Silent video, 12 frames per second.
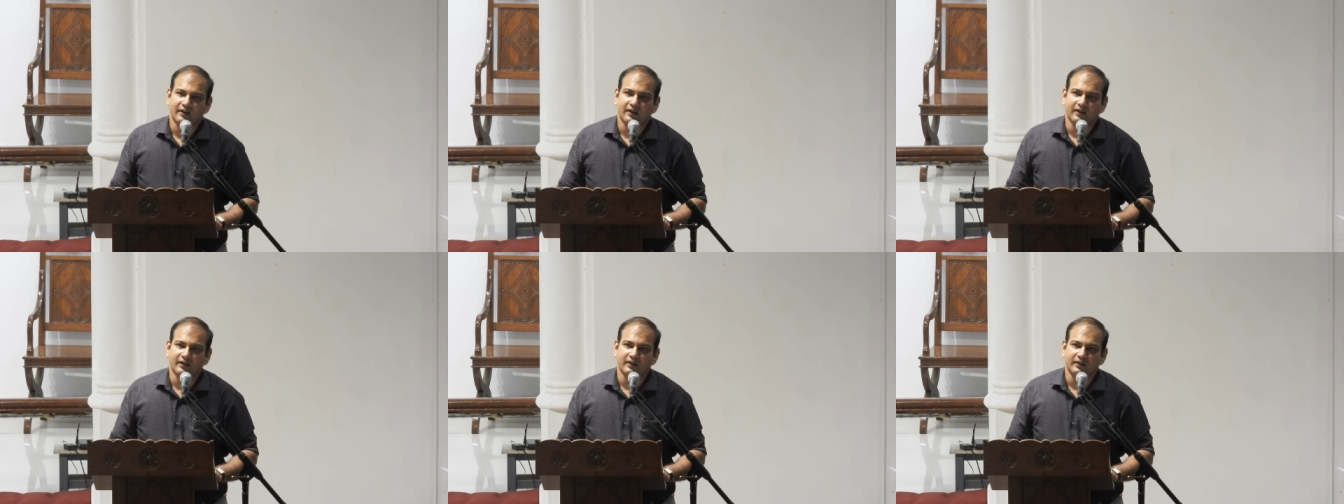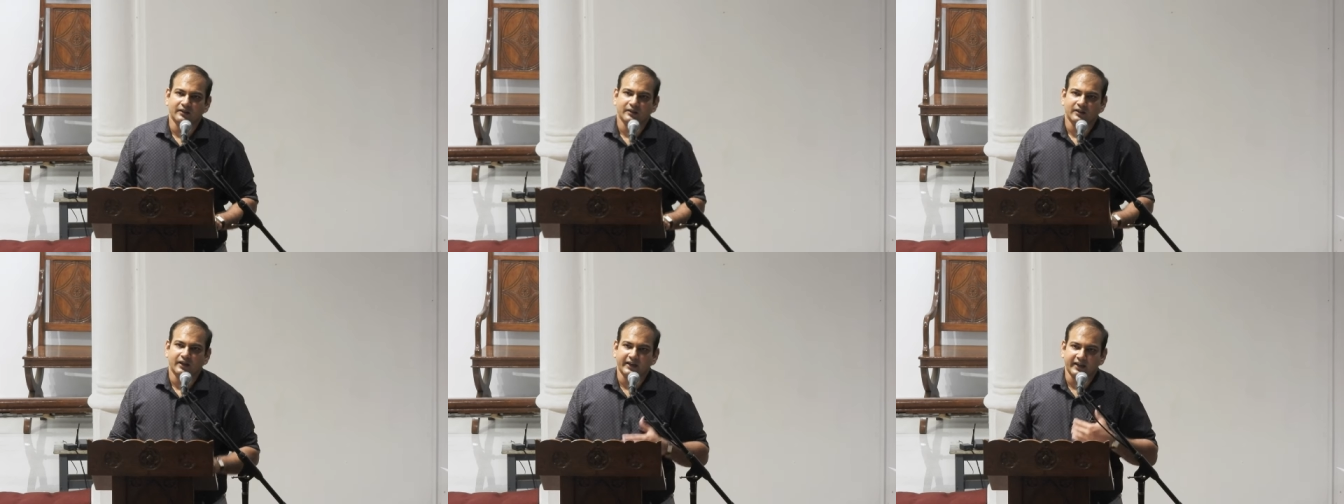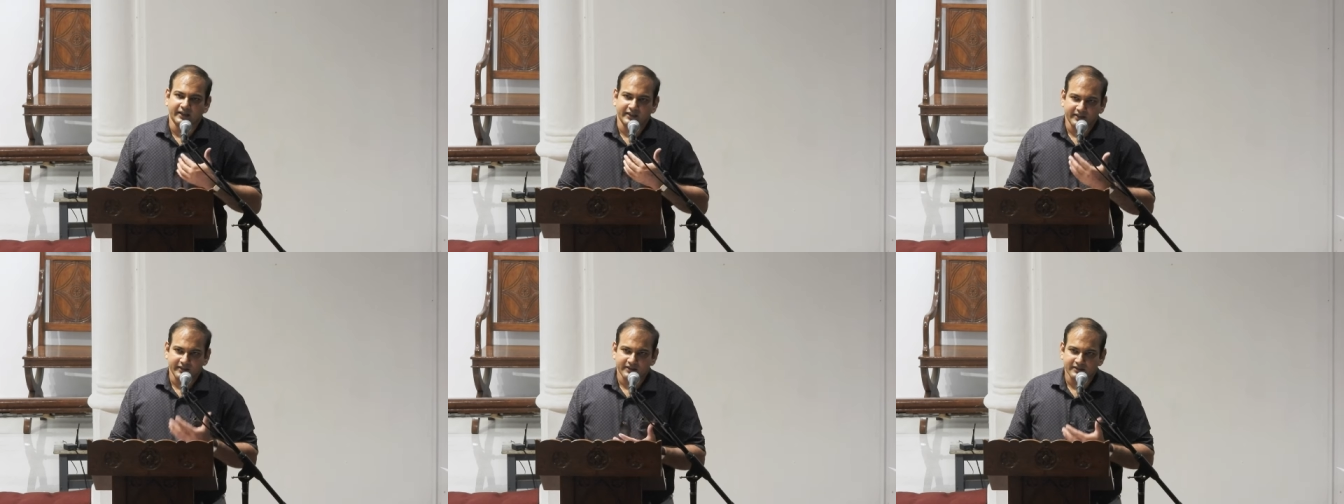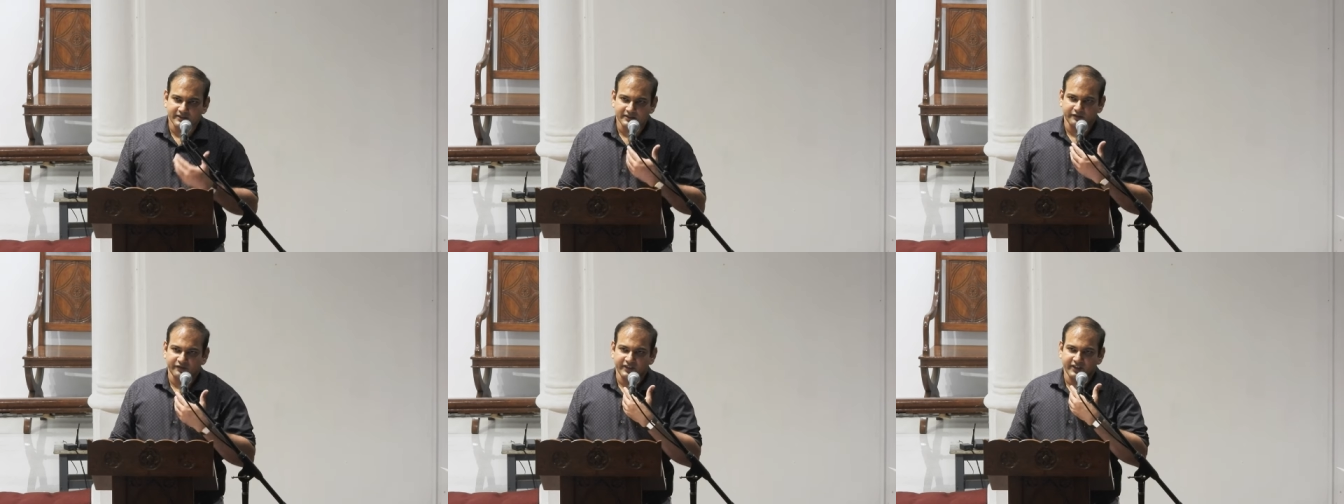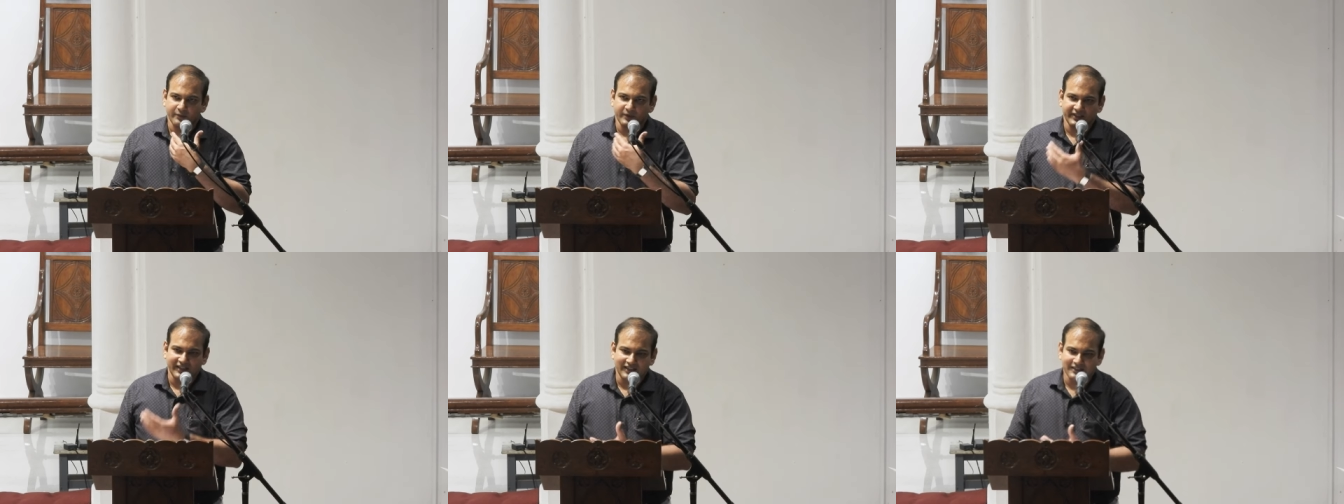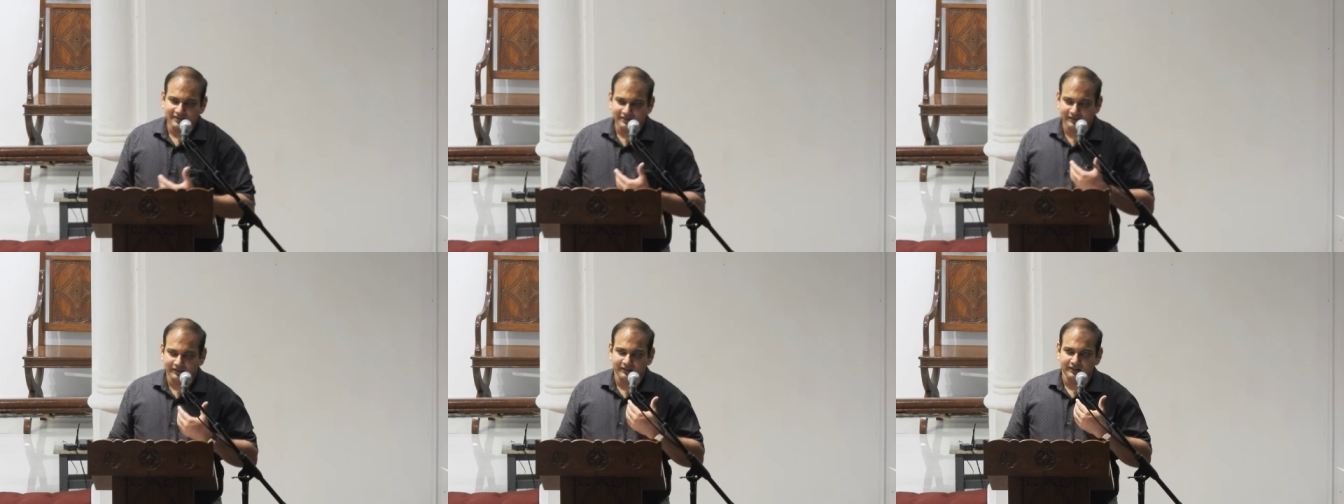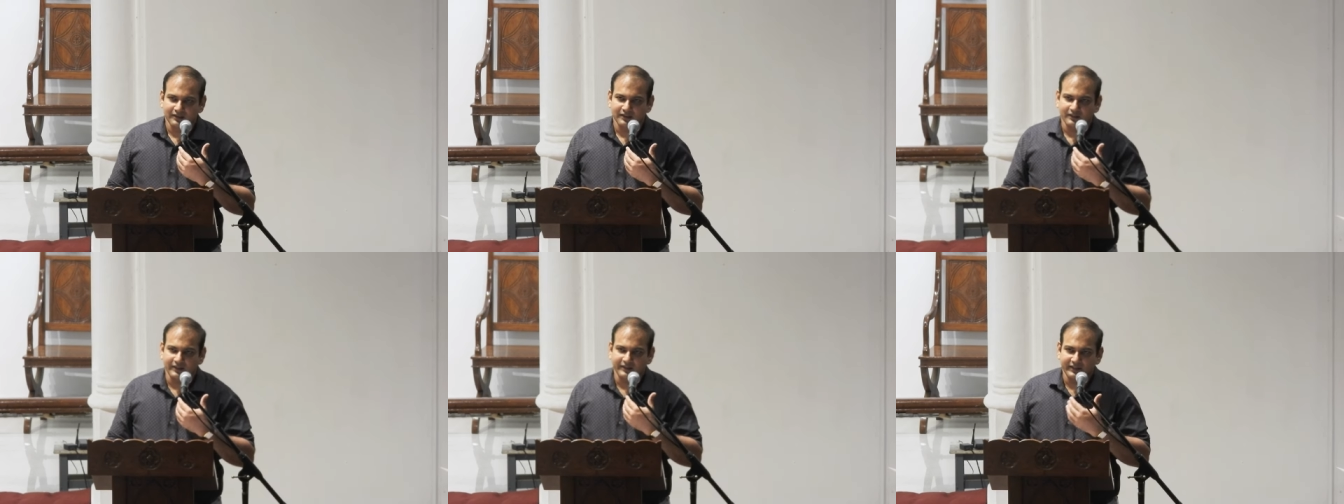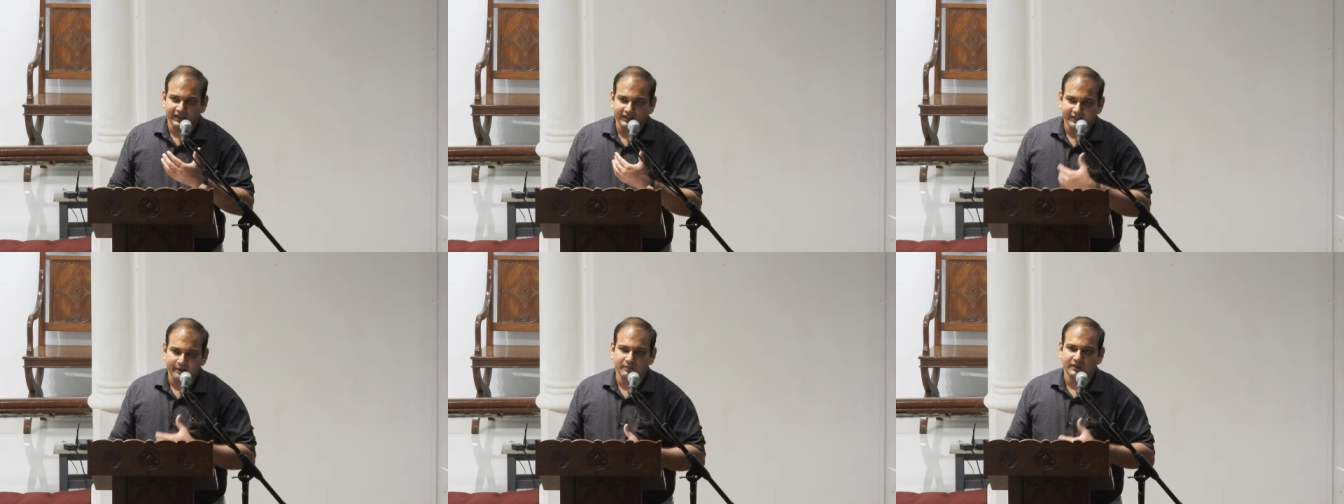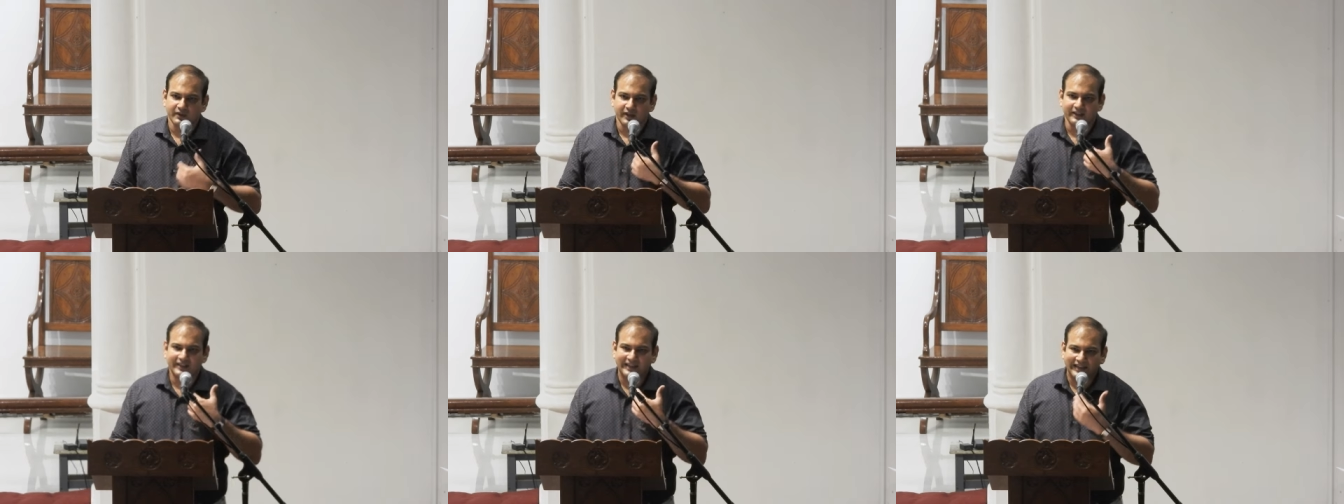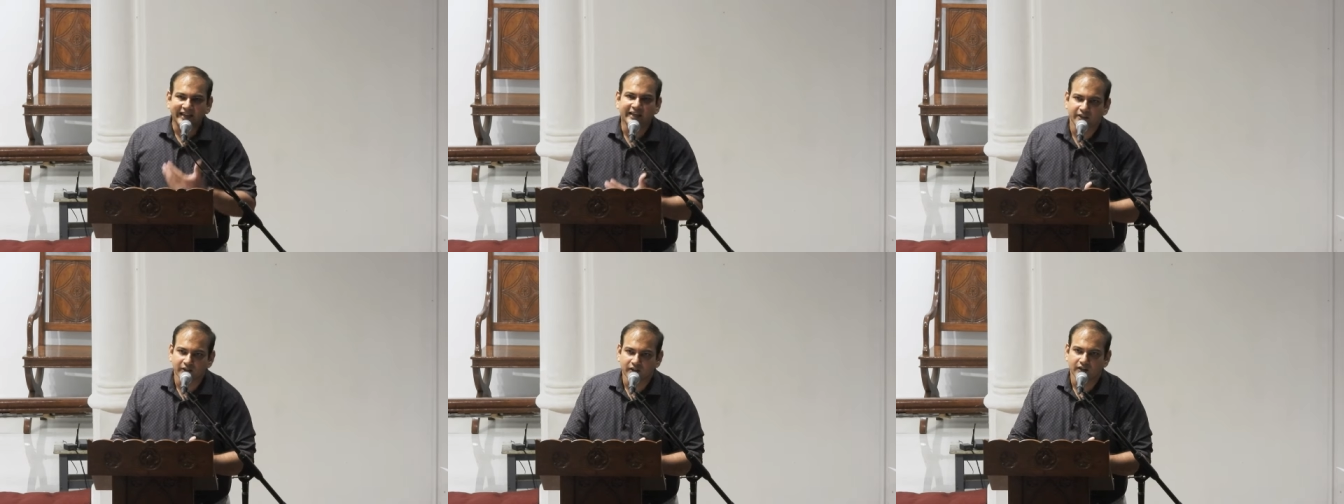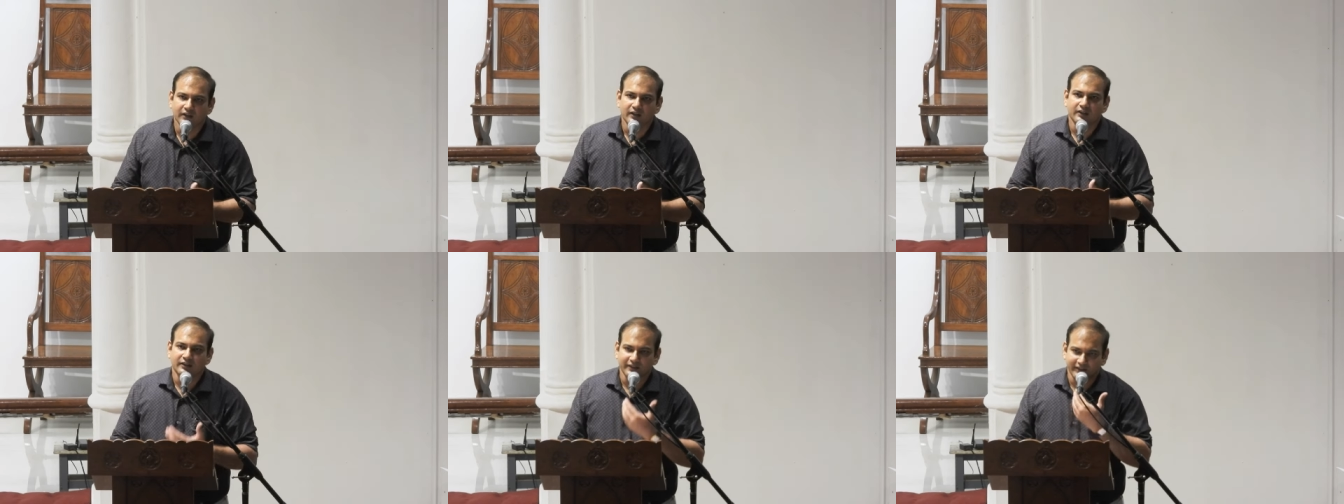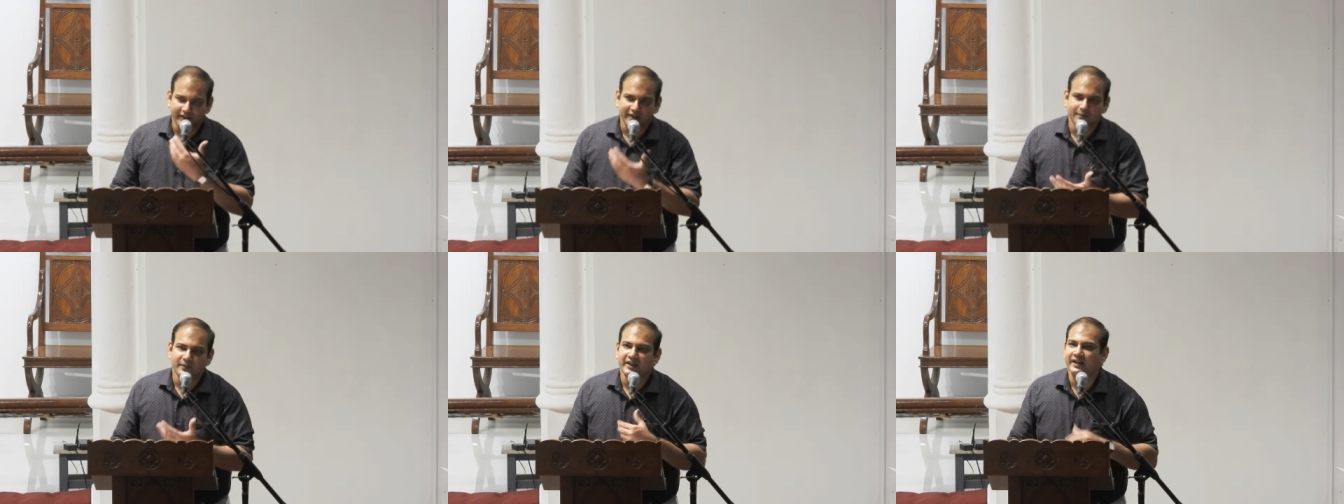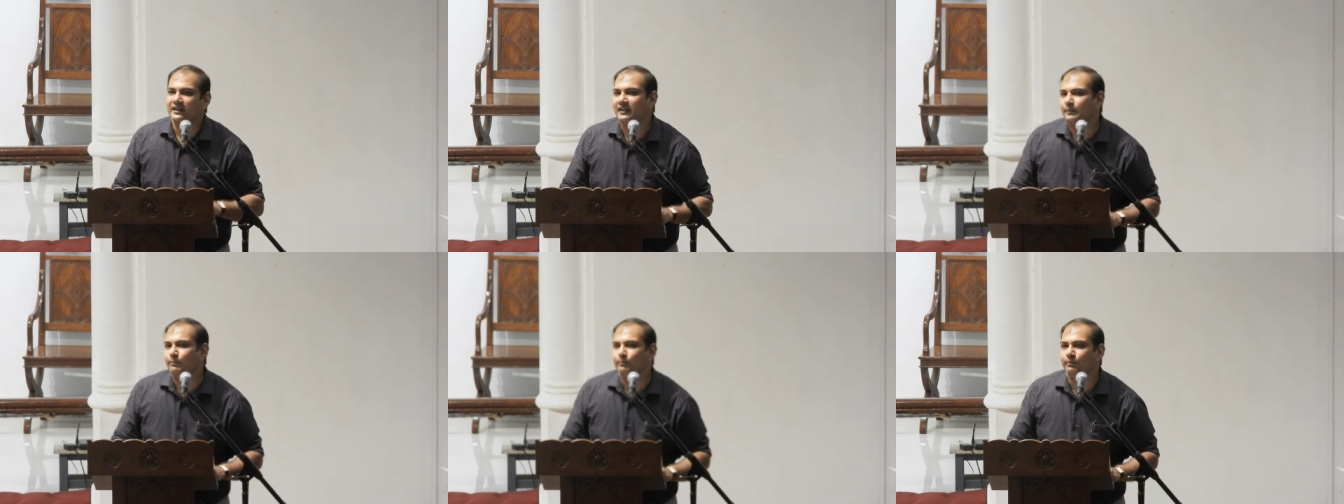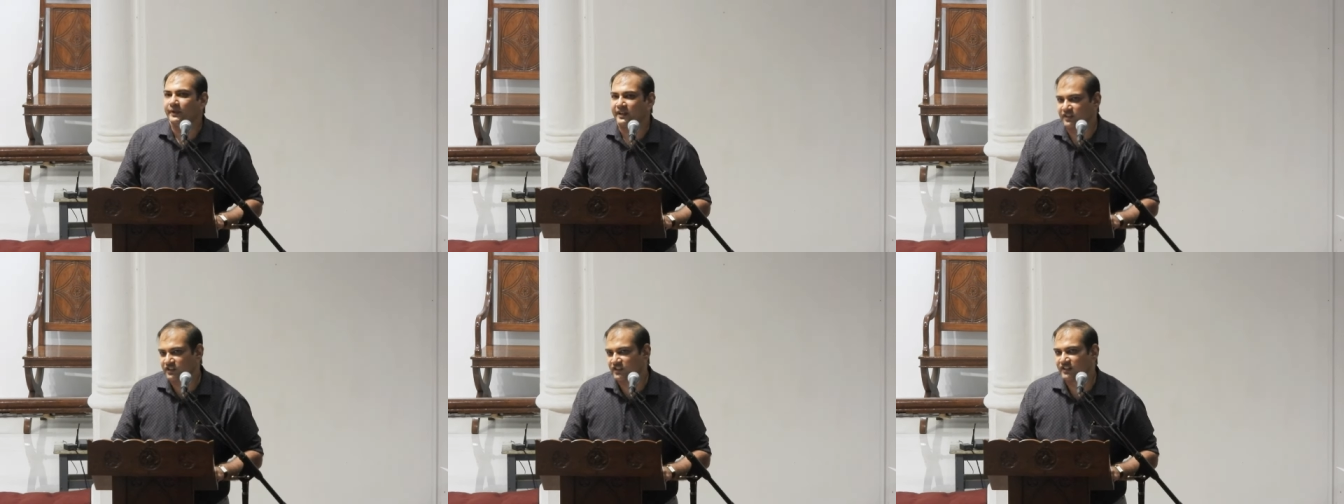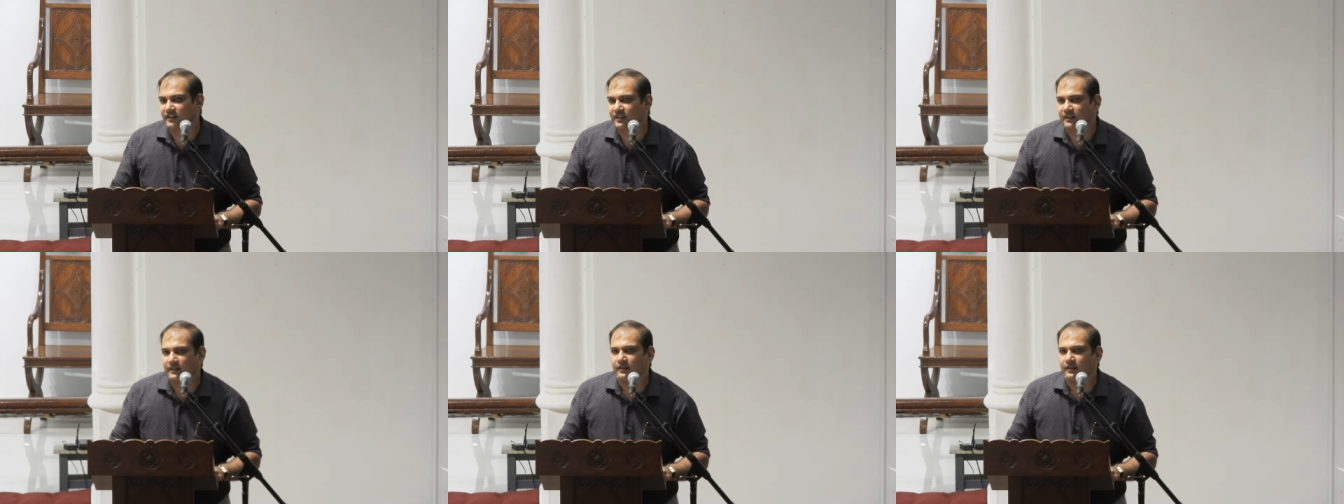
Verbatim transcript: uh, and Ananias and Sapphira, when they answered that they had kept and they lied, they immediately perished.